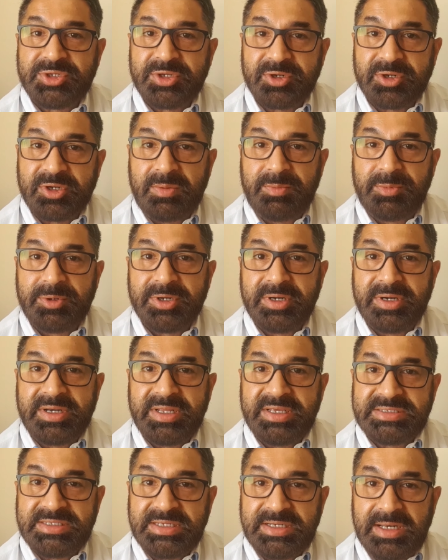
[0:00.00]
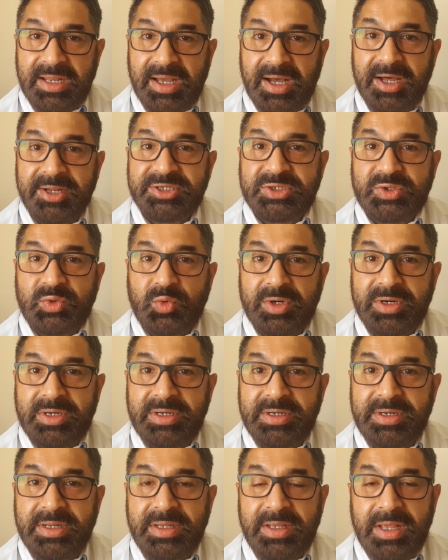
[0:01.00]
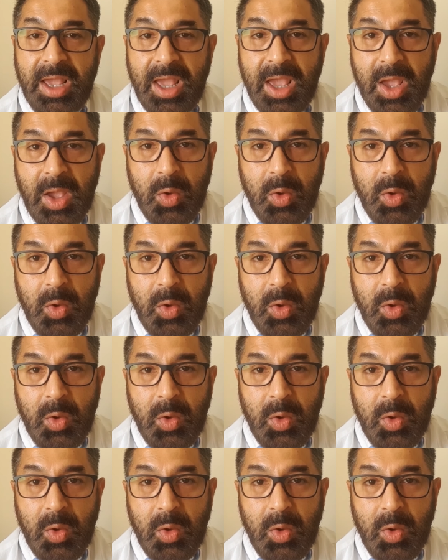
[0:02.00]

or commodities in large quantity